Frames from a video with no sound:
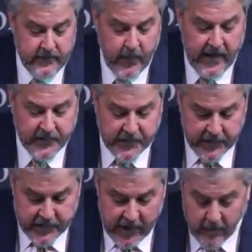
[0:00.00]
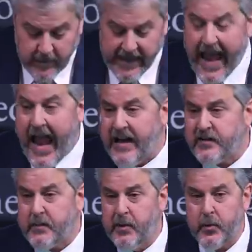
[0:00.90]
for us to not only
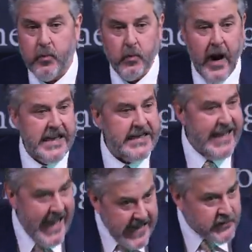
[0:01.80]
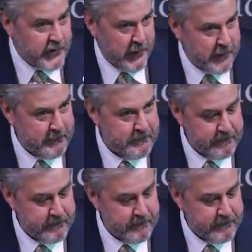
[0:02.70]
ask, but rightly answer?